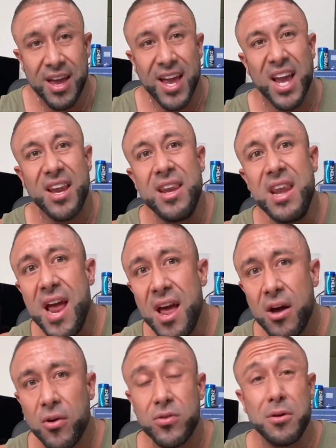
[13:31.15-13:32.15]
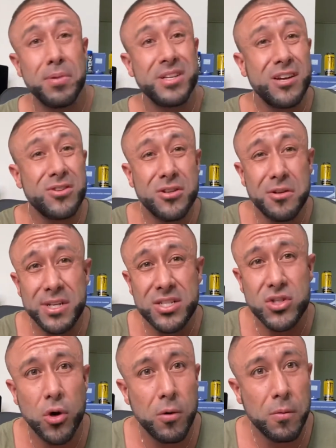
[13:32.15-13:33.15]
and now the plateau is going to be
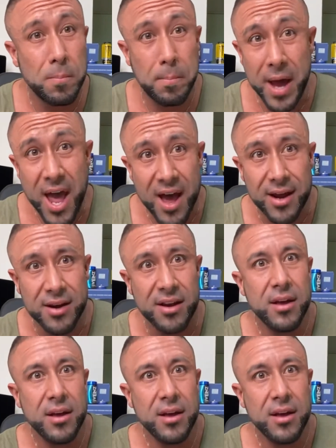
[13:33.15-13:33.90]
so bad